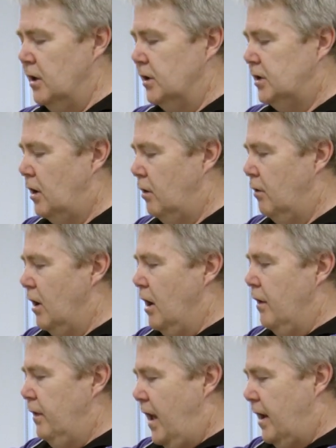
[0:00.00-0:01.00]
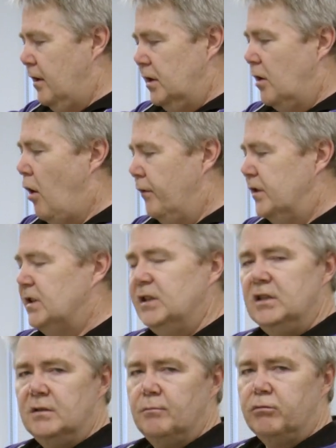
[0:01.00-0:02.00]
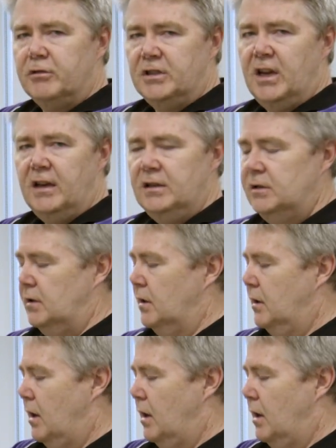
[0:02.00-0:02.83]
So that obviously is protected